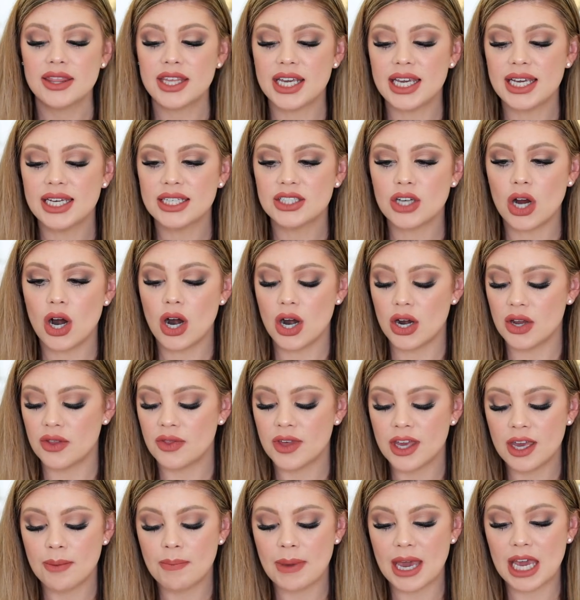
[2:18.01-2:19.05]
These are
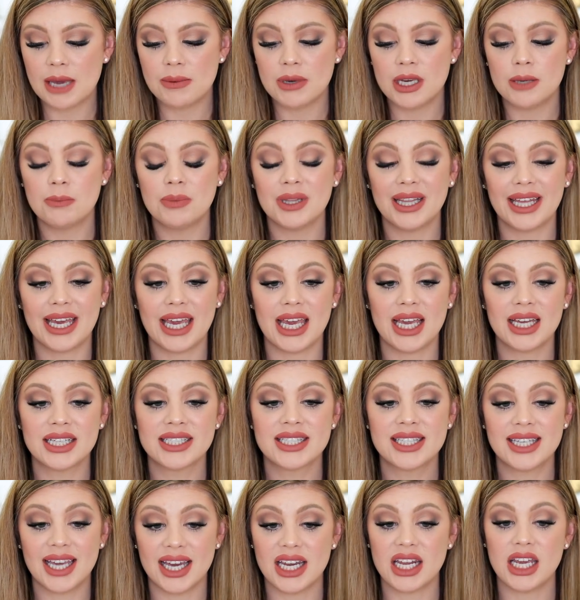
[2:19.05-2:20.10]
the Baby Bling
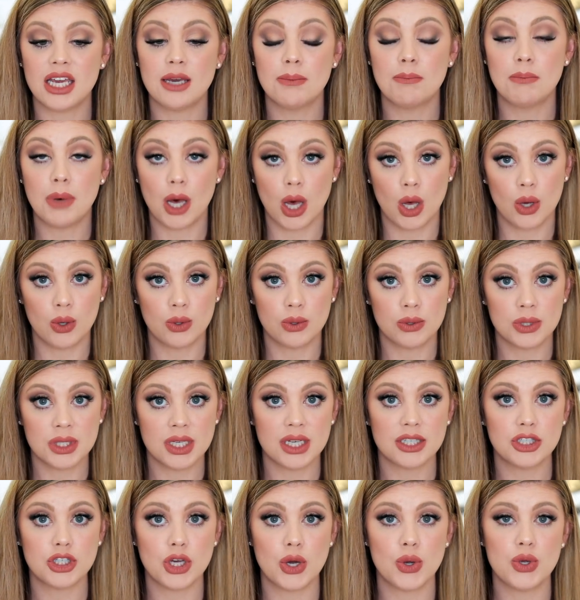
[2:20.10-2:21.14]
skinny
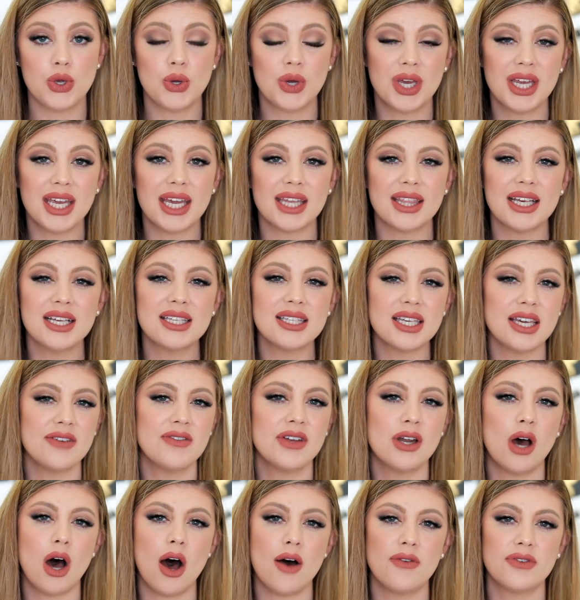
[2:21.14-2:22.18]
bows. So you can get these
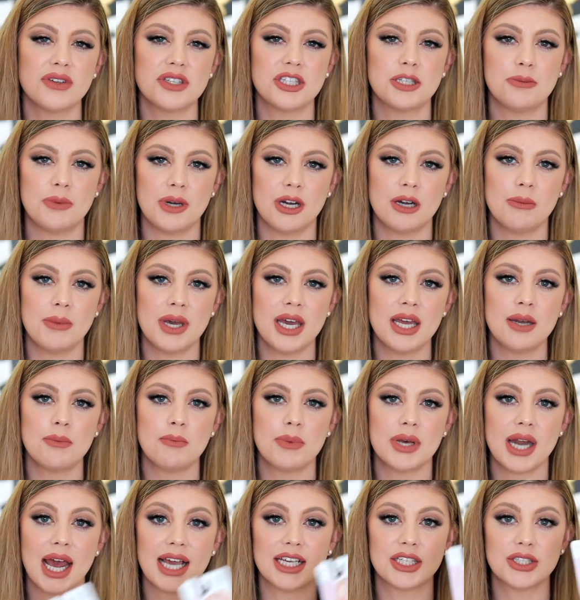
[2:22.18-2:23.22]
even off of
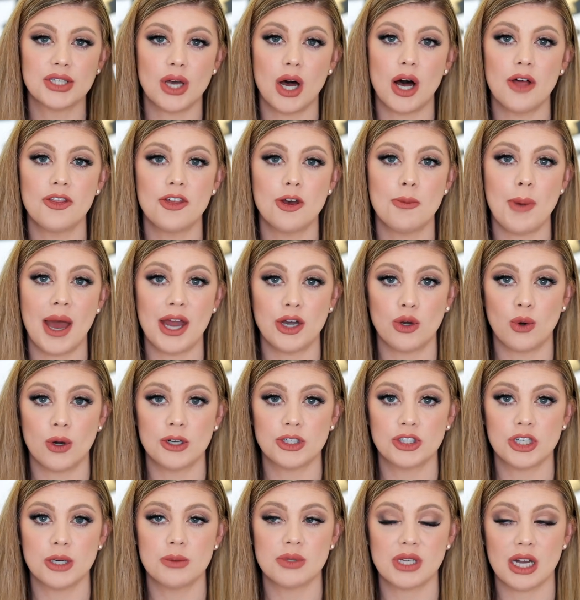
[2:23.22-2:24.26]
Spearmint, but I saw them at
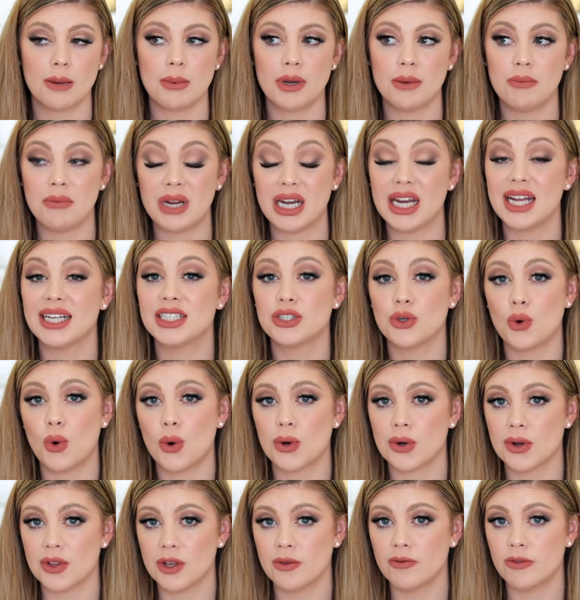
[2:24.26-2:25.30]
Nordstrom, so I've been meaning to
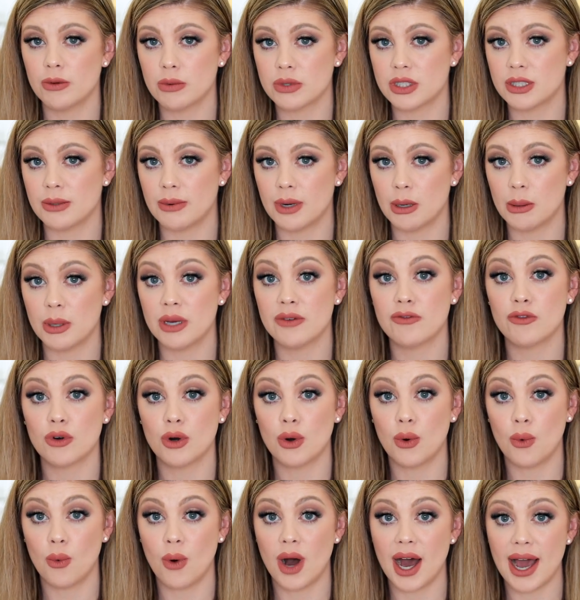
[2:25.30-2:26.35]
order them from Spearmint
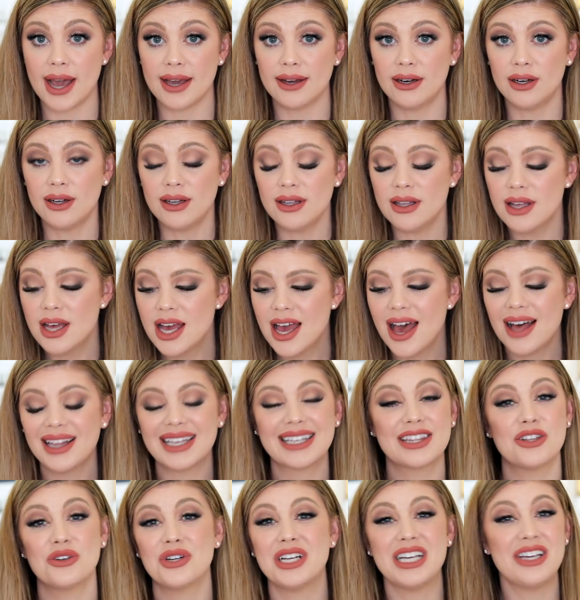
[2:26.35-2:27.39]
for a while.
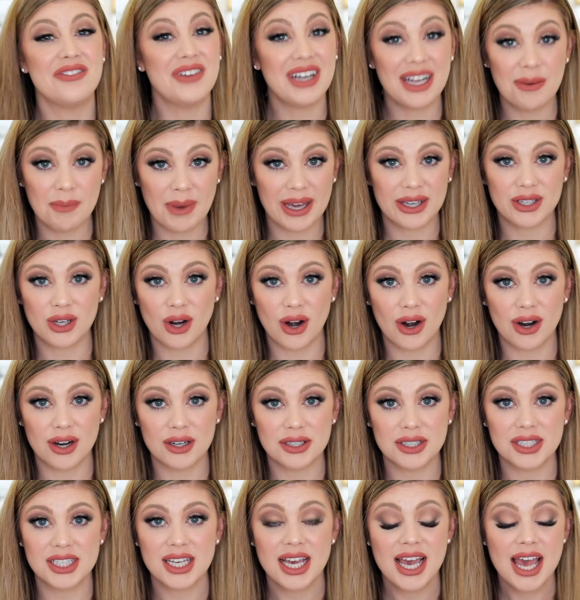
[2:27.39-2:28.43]
Like they're even in my
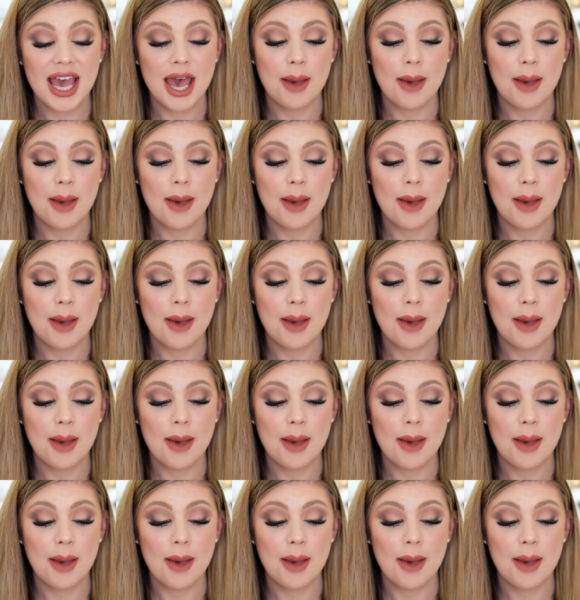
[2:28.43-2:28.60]
cart.